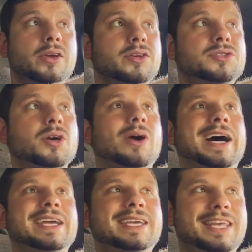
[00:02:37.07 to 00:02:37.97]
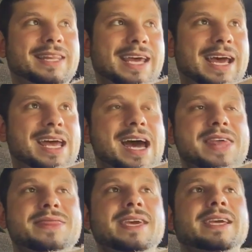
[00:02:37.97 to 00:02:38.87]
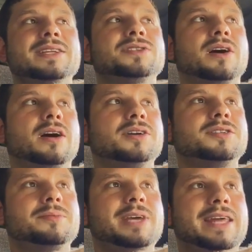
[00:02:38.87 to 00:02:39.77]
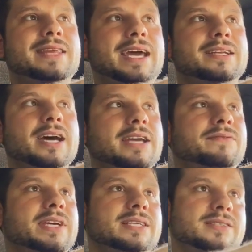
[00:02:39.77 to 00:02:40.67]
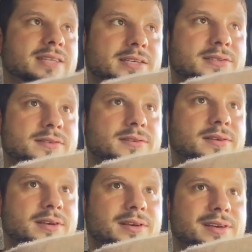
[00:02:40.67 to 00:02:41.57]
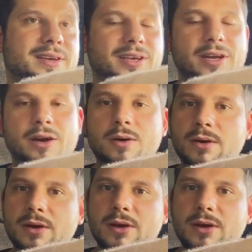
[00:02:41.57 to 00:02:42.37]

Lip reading: So I get that. I think it's awesome that that knife exists, you know.